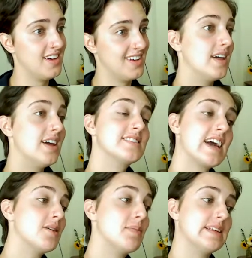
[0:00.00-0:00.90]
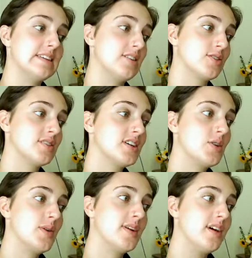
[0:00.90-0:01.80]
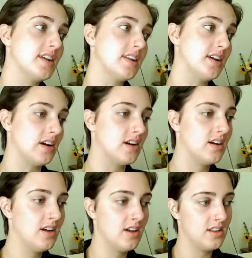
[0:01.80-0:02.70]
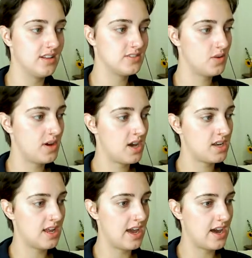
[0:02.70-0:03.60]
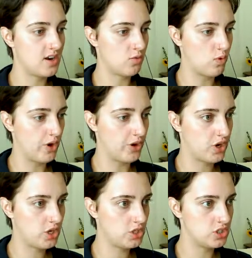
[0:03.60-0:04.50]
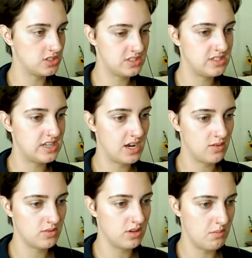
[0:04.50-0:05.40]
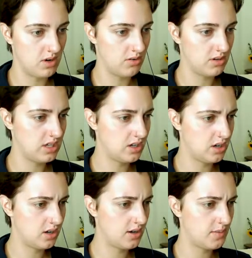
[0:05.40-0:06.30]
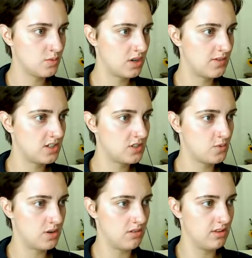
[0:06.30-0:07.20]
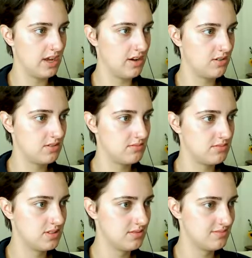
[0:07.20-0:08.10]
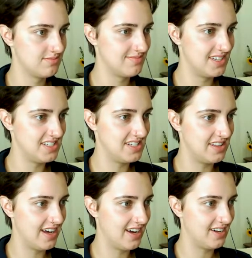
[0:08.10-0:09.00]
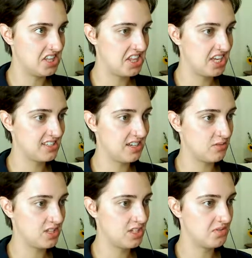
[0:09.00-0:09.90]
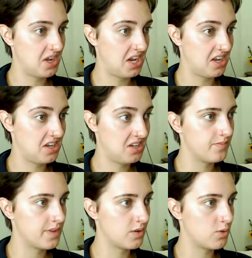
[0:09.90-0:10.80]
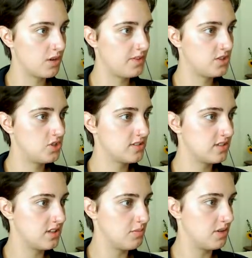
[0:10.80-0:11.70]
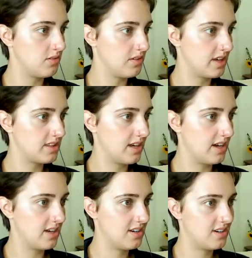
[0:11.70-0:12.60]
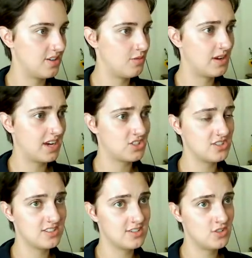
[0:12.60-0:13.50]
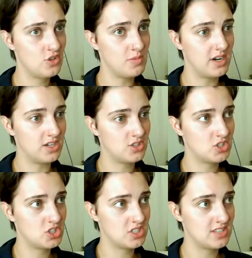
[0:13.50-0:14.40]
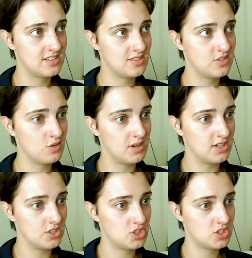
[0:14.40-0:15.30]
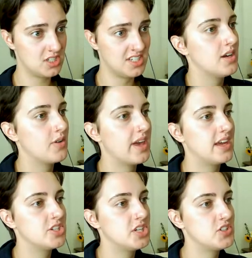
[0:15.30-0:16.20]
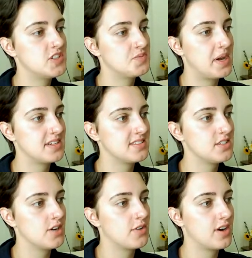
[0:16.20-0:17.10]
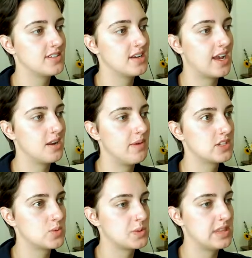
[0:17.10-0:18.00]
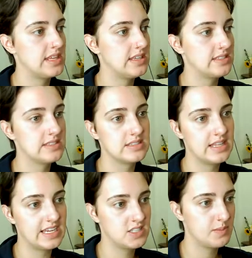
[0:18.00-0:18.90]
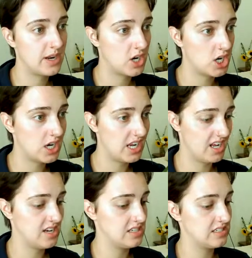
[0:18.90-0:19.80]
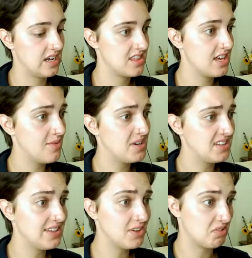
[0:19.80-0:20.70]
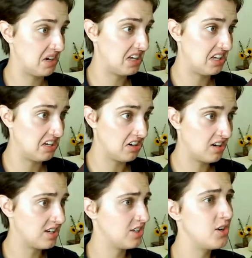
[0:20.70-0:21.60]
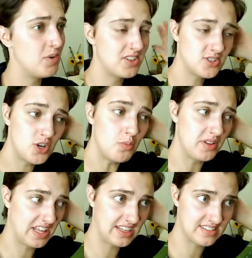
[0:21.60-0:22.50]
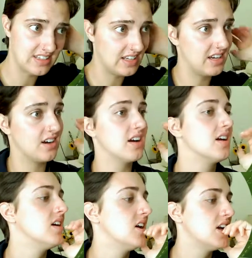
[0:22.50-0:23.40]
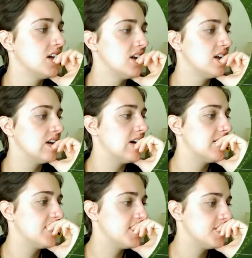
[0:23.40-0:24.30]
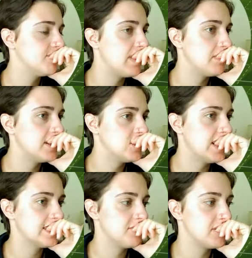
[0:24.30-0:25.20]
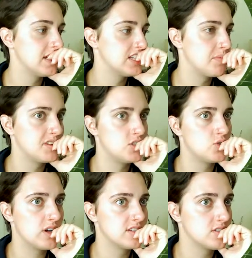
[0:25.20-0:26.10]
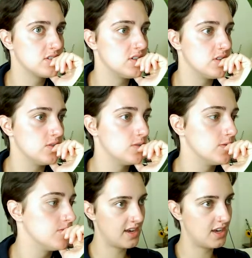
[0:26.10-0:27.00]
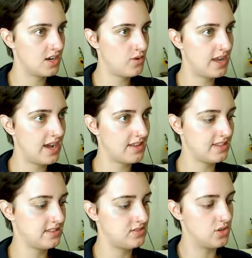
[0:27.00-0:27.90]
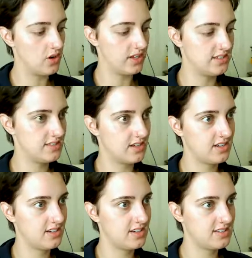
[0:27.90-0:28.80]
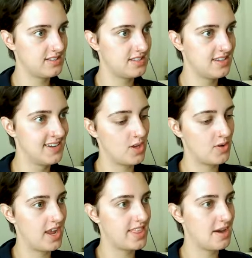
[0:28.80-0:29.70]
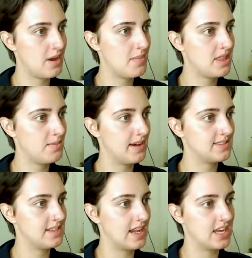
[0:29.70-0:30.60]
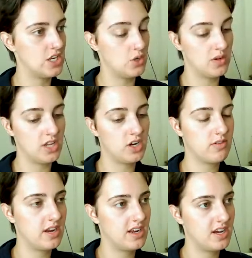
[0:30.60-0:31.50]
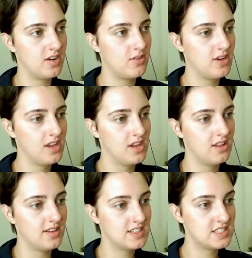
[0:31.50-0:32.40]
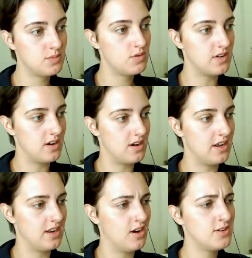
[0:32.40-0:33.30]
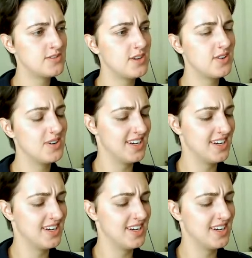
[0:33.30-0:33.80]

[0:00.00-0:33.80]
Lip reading: it's kind of busy. There's a lot going on in here. Let's go ahead and add a runner just down the middle here. What if I just went all out and did that? Thing is, I really don't hate it. Like, what if it's just in the middle like that? Oh my gosh, is this too much? Is this too much? Okay, I changed this back to silver because it kind of matches with these lights better, and I think I'm gonna leave it right here. You know what? There's no plants in here. Maybe I should add something on top of the dresser too. I kind of want to add these doggy succulents. Okay, that might be the best that I can do in here right now. Let's move on. Also,